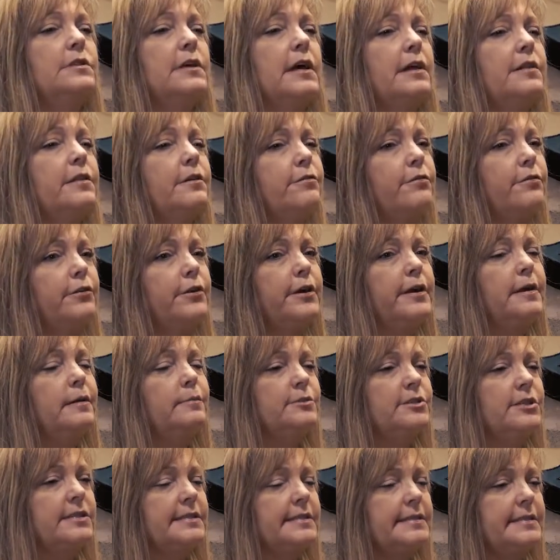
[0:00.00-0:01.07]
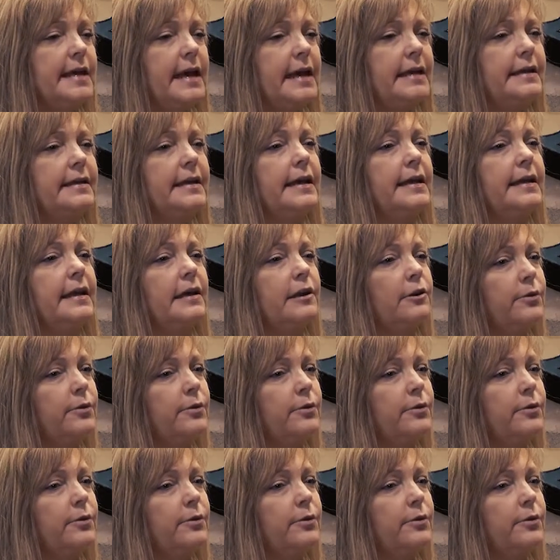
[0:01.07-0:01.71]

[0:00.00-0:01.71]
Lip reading: and the freedom to stagnate and